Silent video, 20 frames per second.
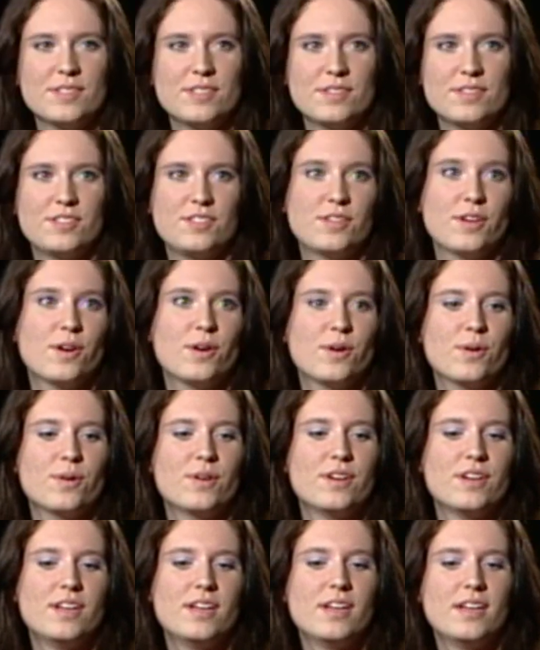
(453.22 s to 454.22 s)
So,
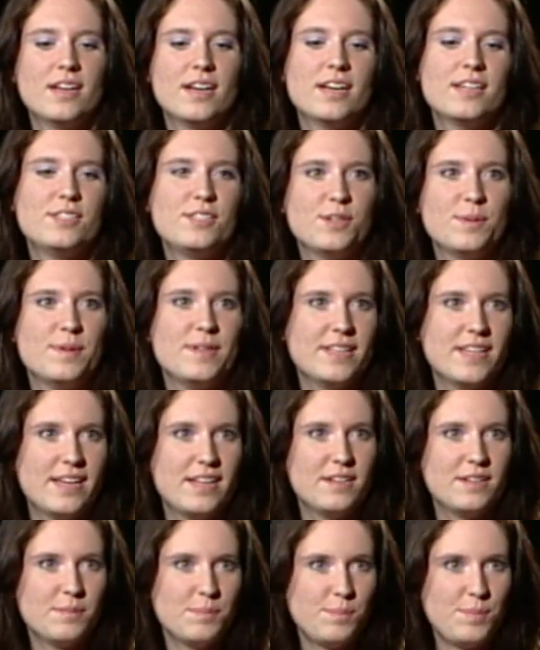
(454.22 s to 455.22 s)
assuming
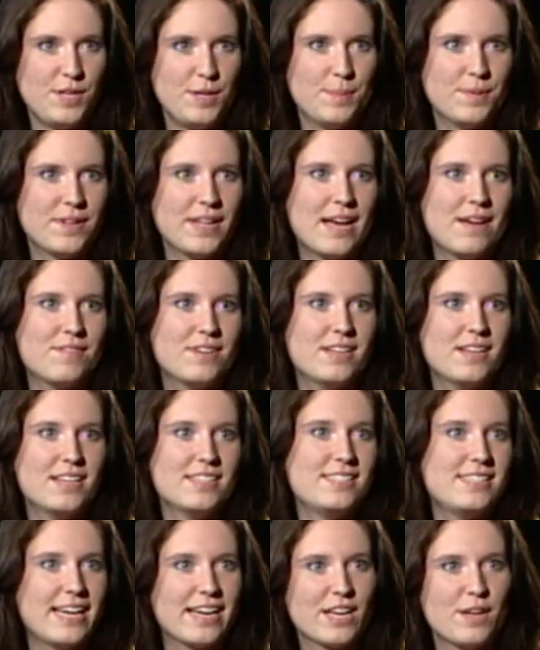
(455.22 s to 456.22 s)
that people have a
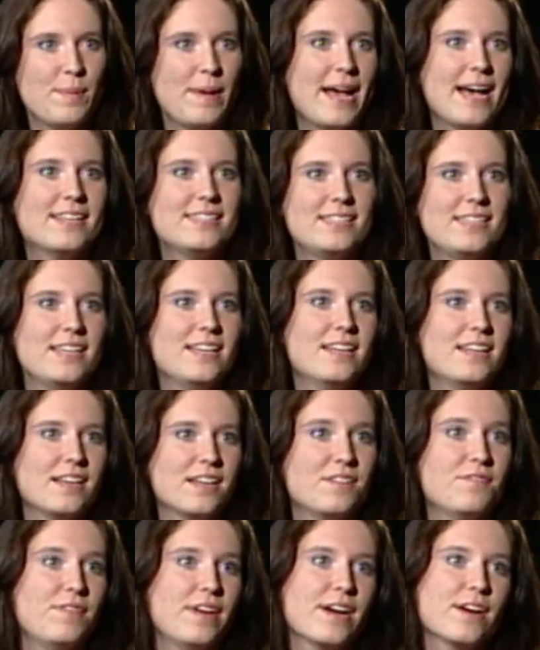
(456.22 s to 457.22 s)
set capacity and it
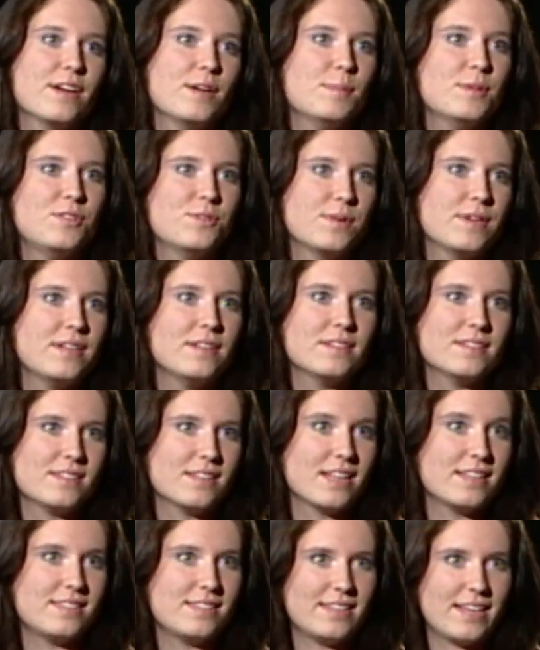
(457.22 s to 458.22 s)
can vary between,
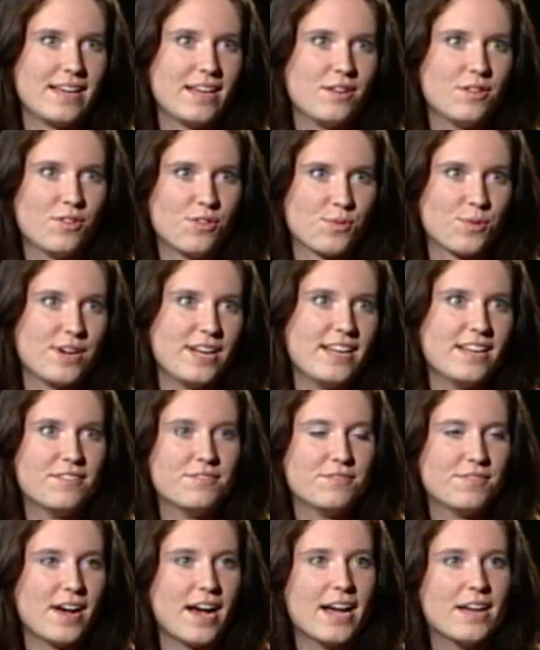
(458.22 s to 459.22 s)
let's say, 3
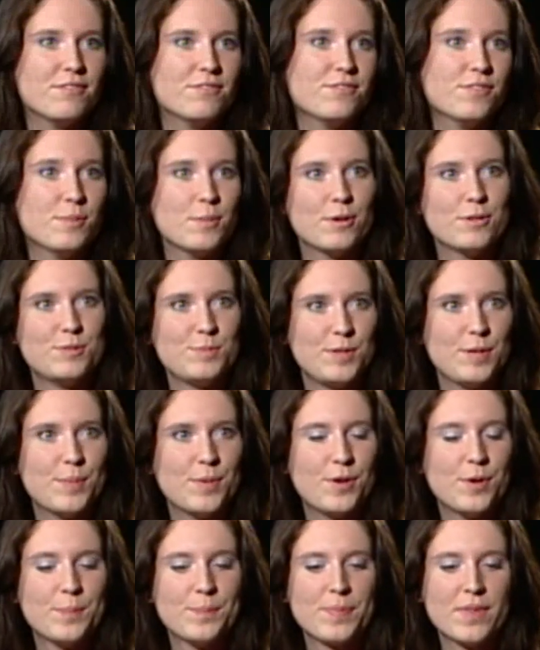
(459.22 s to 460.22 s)
and 5 for most
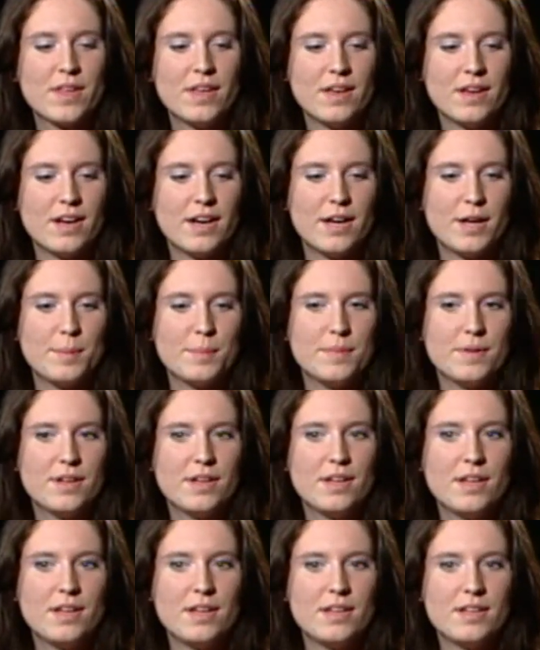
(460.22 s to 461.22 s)
people,
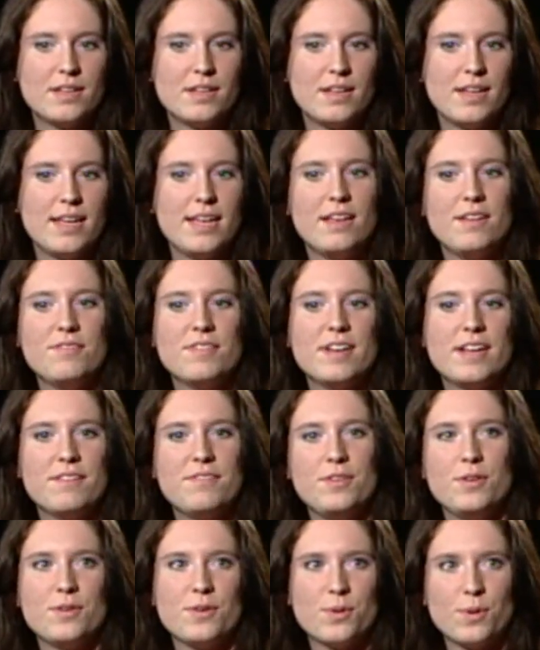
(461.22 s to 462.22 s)
even
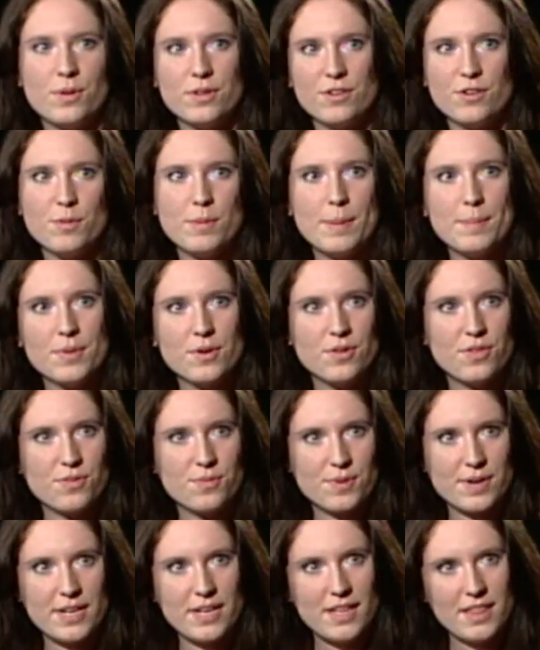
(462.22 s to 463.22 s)
if you can only remember
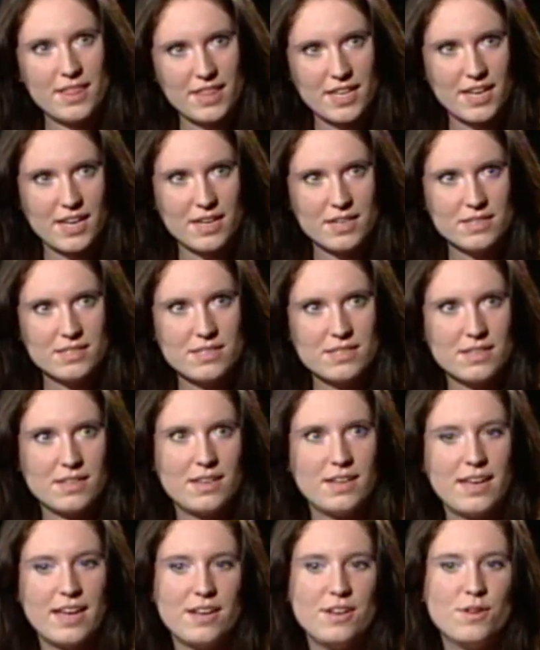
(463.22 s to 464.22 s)
3 things,
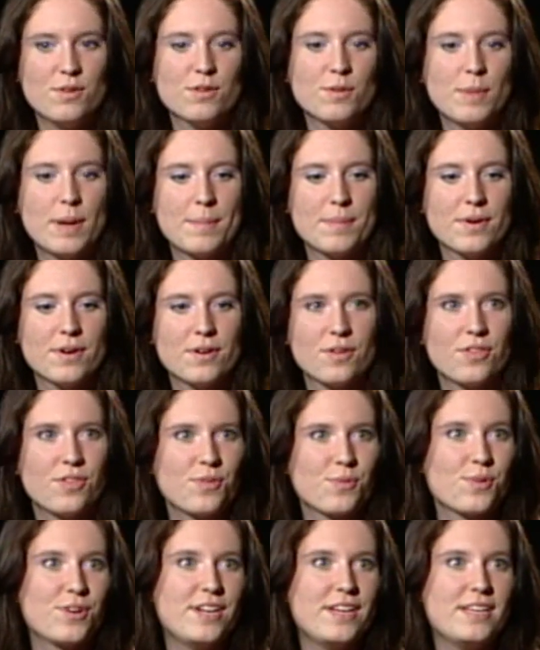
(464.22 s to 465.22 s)
can you remember
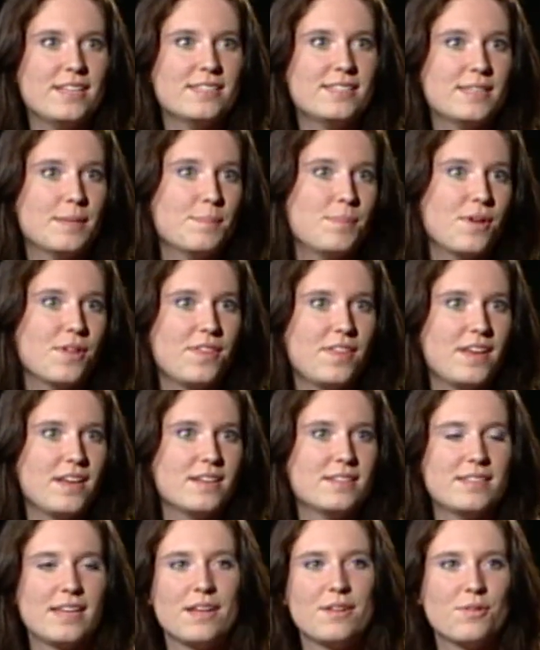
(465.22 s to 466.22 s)
3 simple
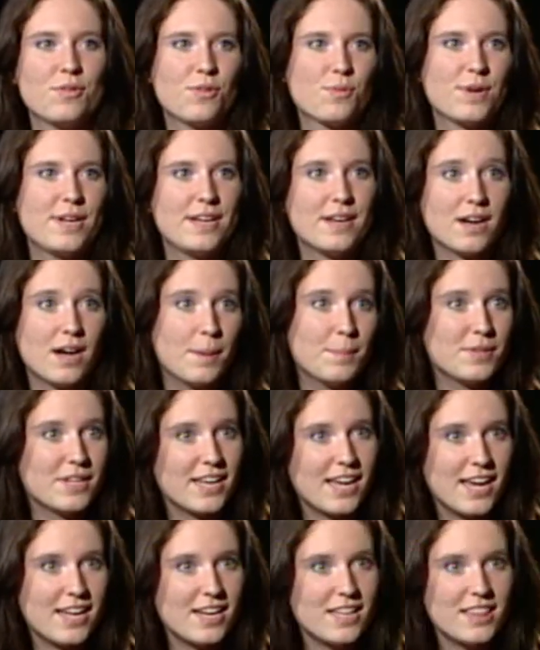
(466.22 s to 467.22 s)
things and 3
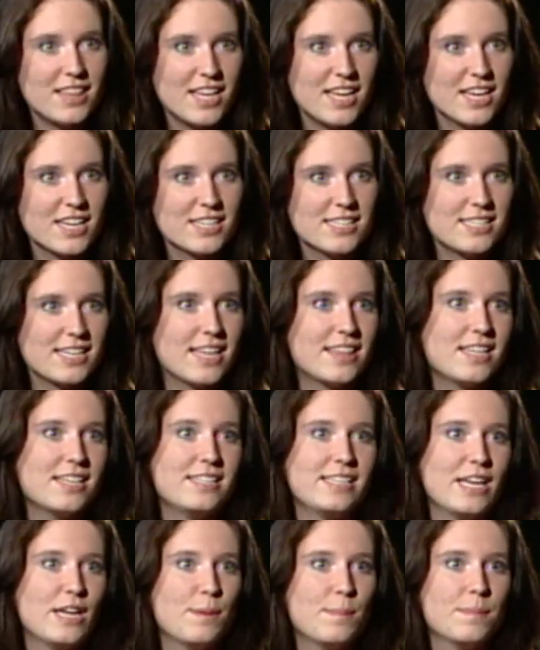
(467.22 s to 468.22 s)
complicated things at the
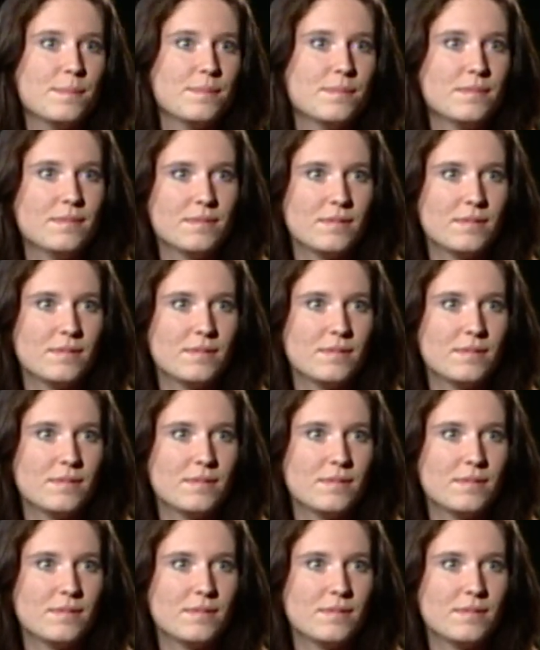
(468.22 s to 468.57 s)
same